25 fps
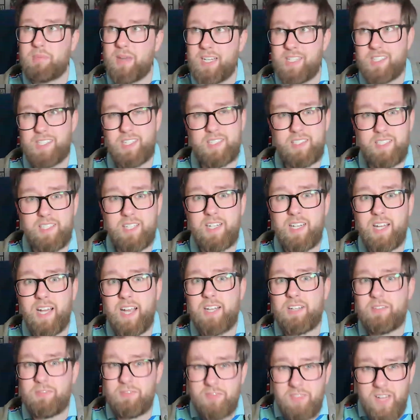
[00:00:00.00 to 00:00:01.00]
Manchester
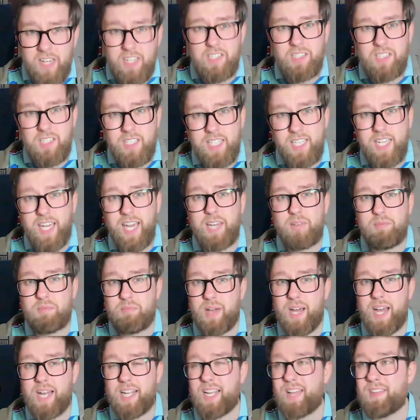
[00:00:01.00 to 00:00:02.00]
United eventually came
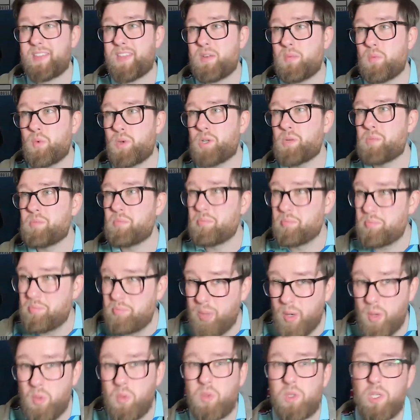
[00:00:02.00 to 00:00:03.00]
back and they won a
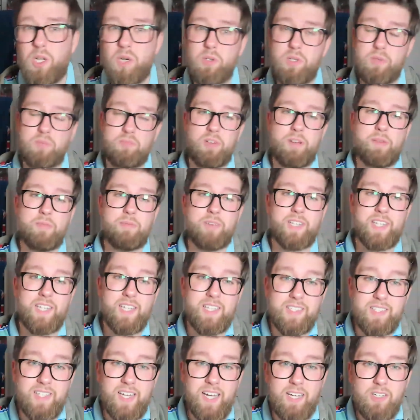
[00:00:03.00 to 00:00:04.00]
boatload of Premier
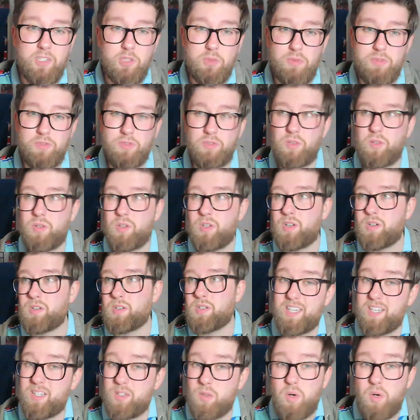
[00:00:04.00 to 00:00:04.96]
League titles before long.